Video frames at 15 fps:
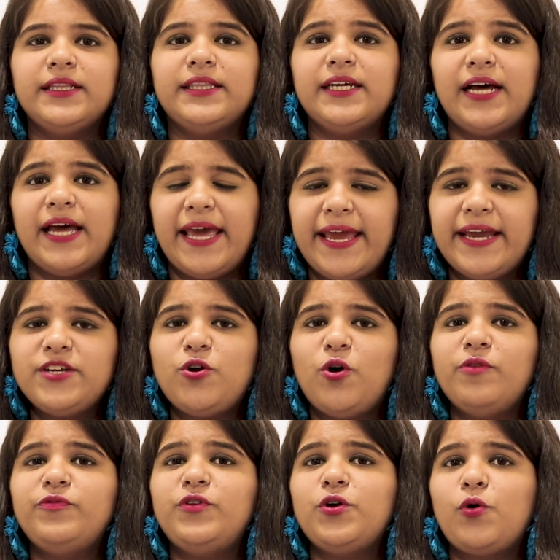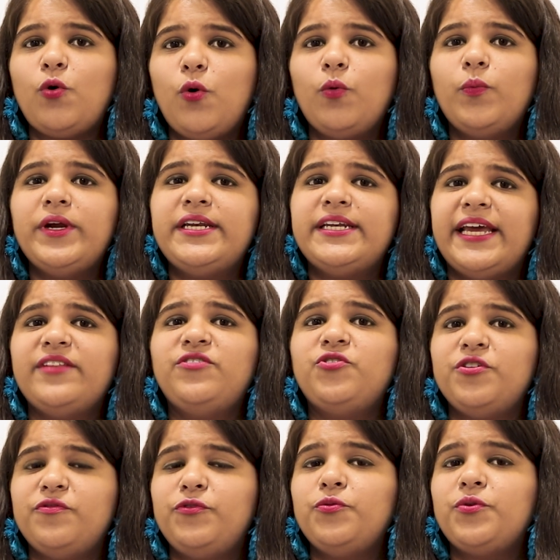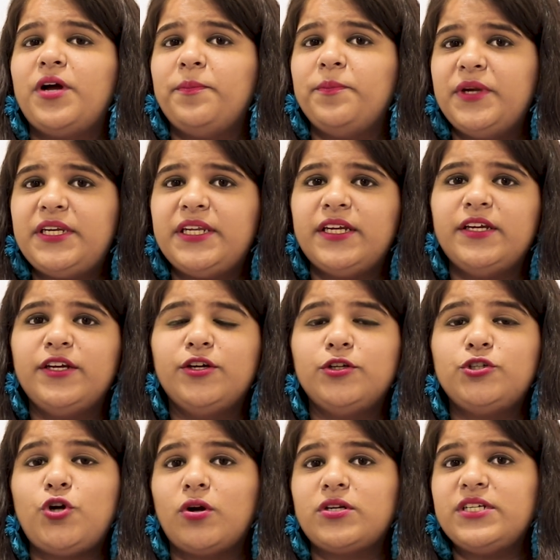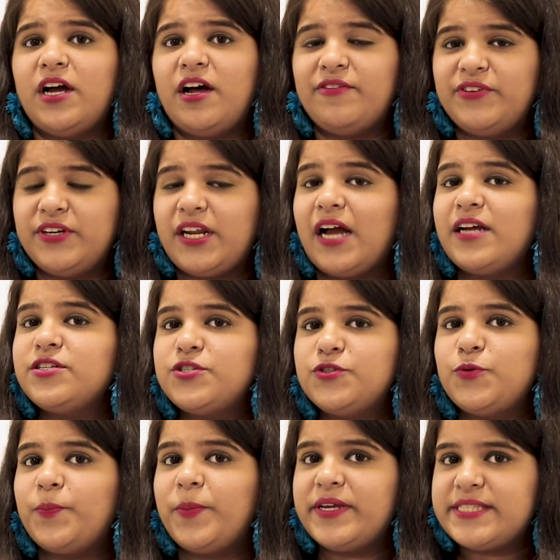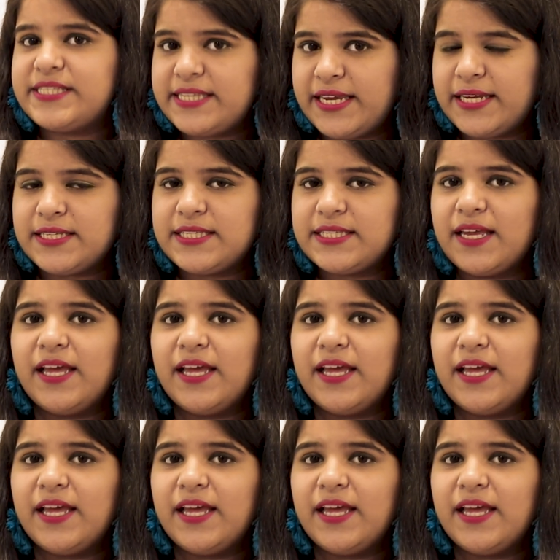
The head of the COVID Death Review Committee, Dr. Avinash Supe, says